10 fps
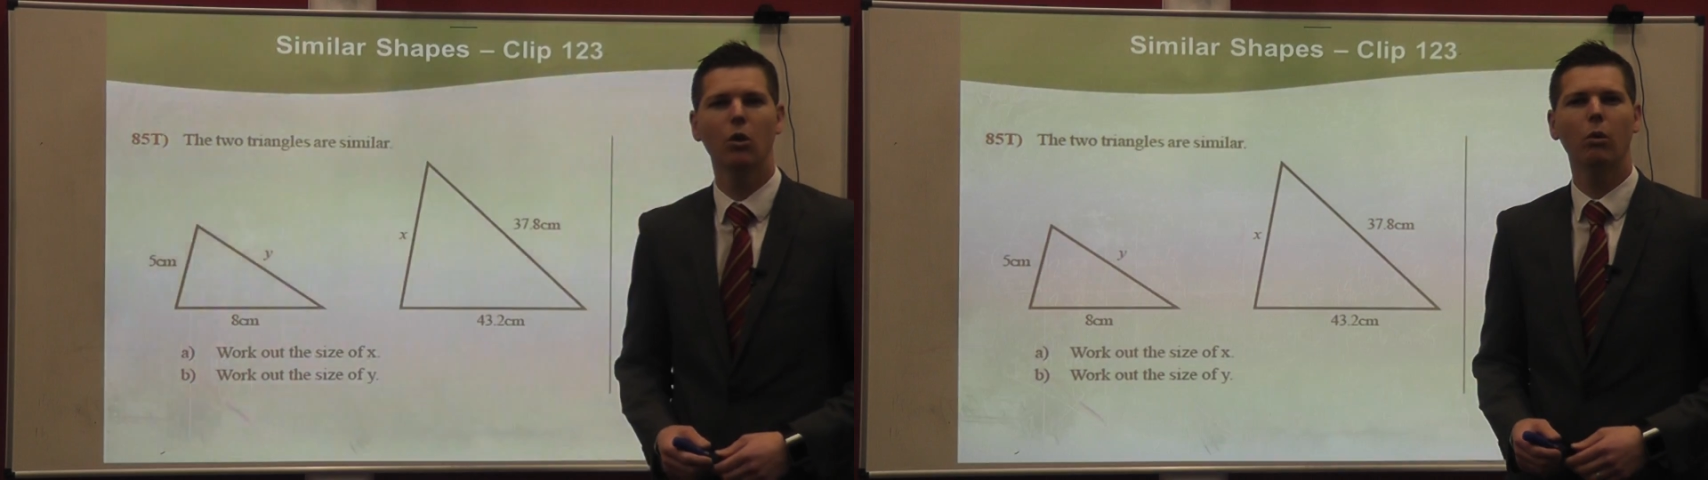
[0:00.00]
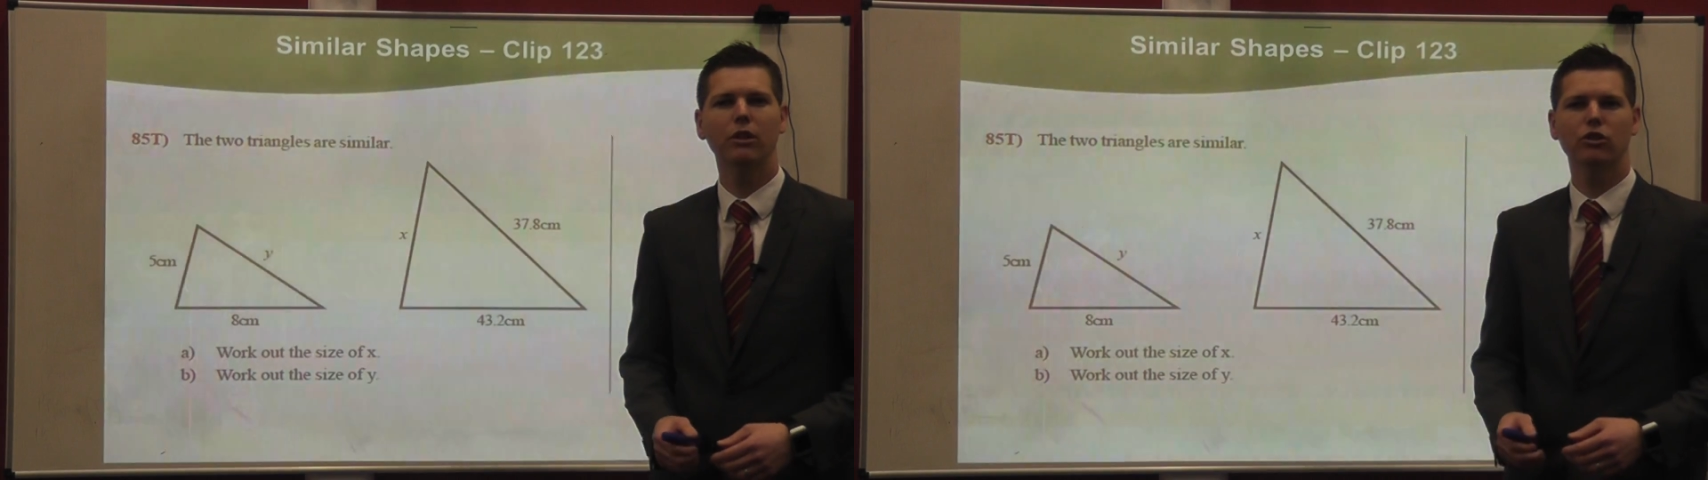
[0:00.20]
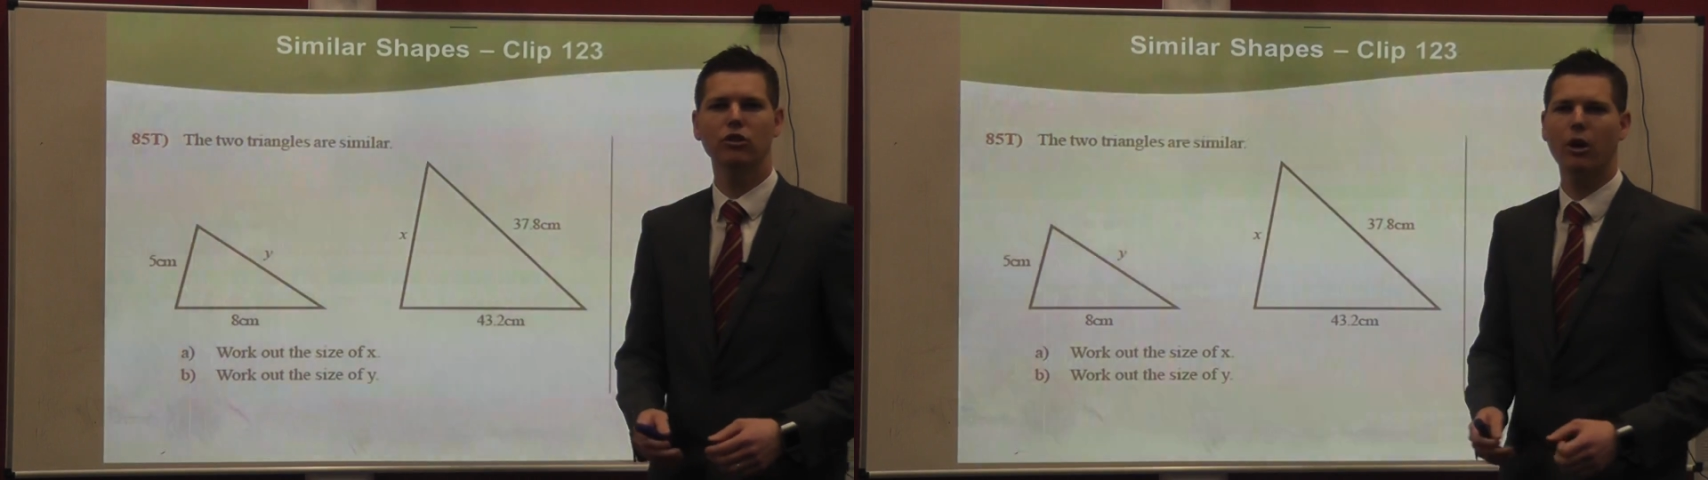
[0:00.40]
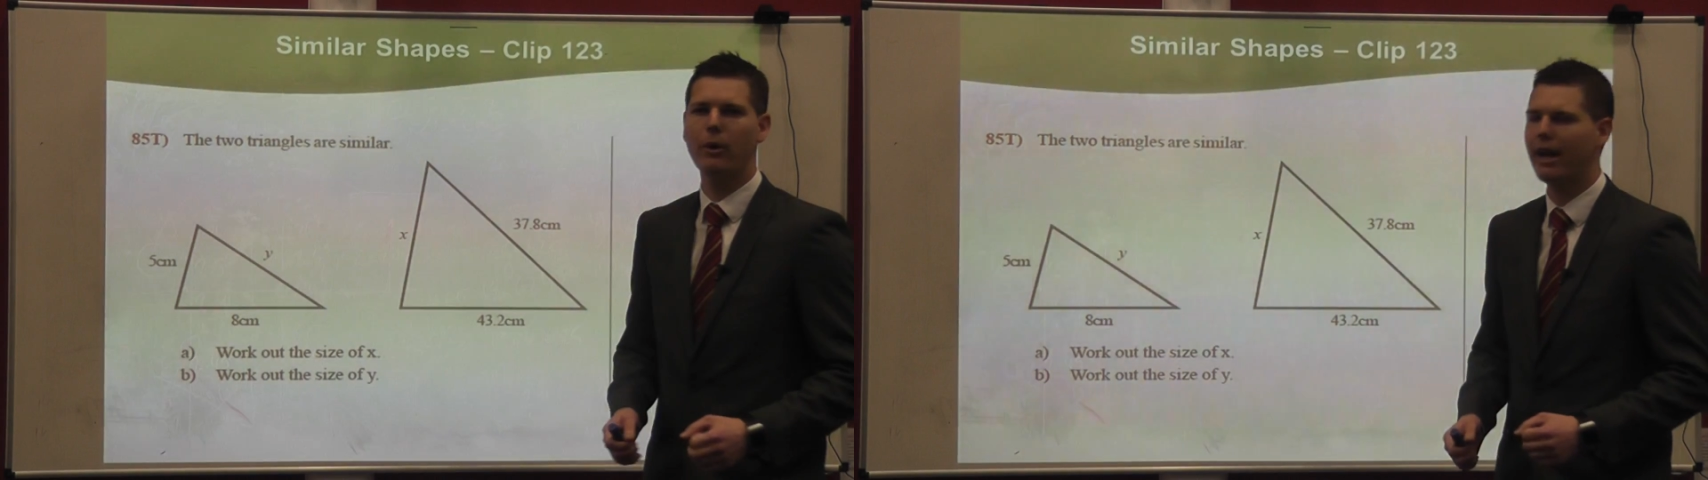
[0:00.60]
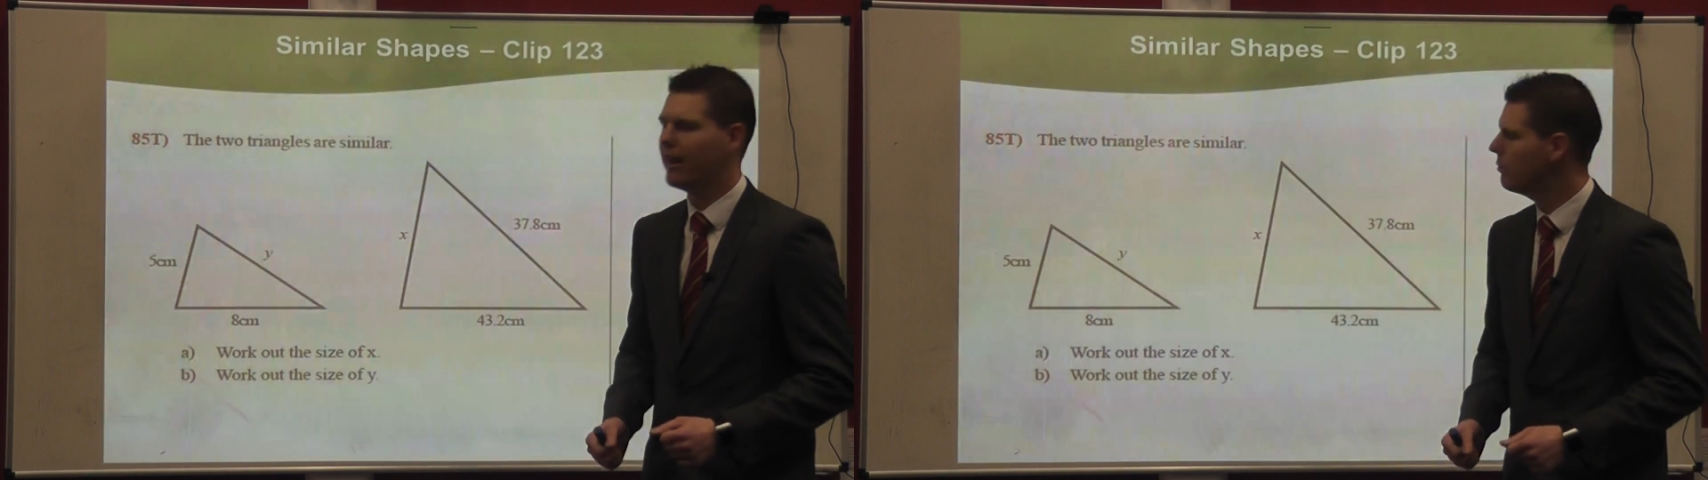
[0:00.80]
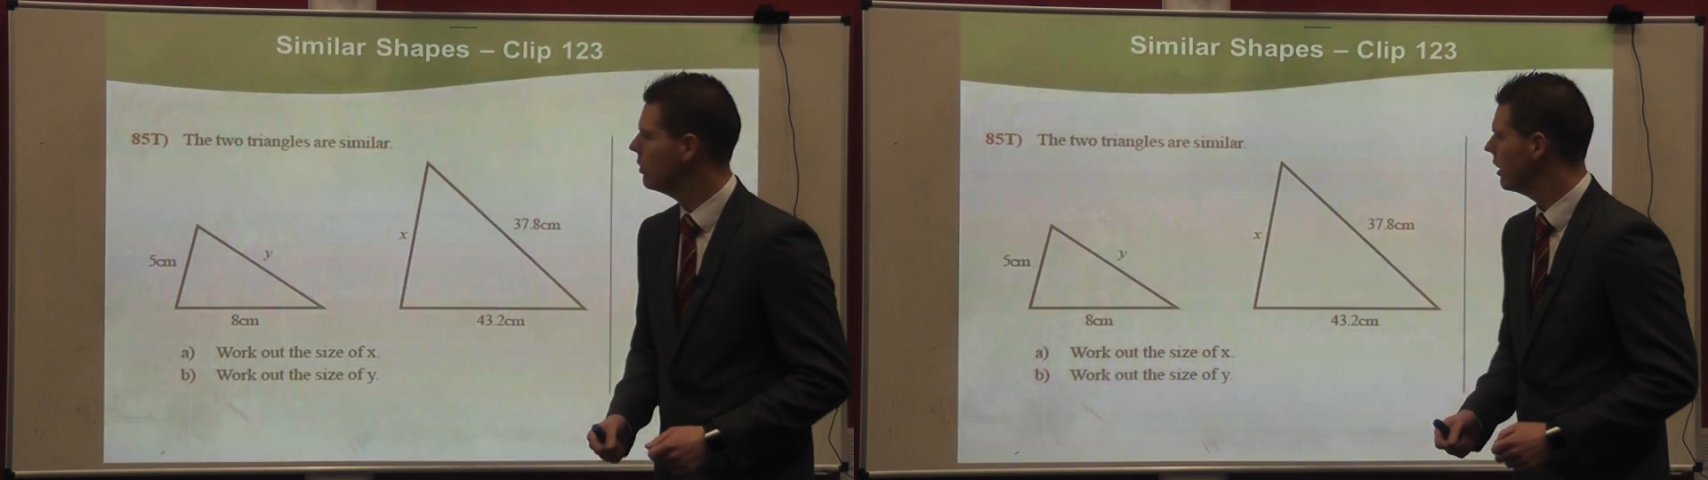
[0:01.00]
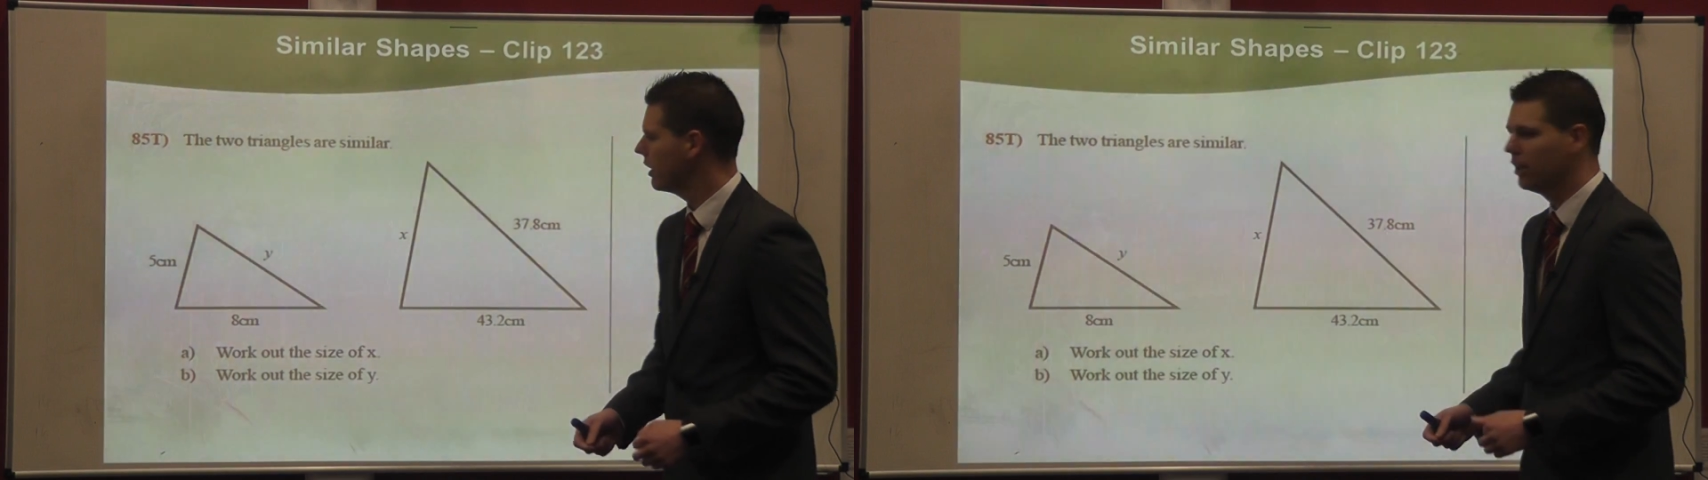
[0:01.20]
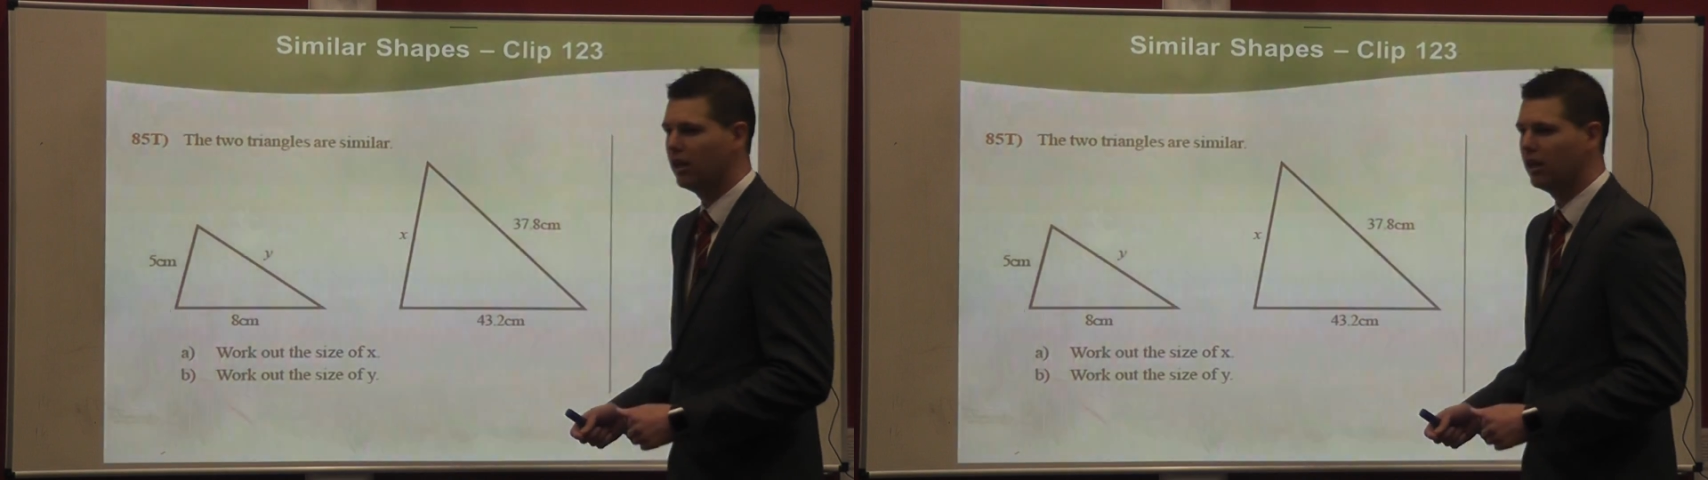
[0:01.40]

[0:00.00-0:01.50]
once you know how they work.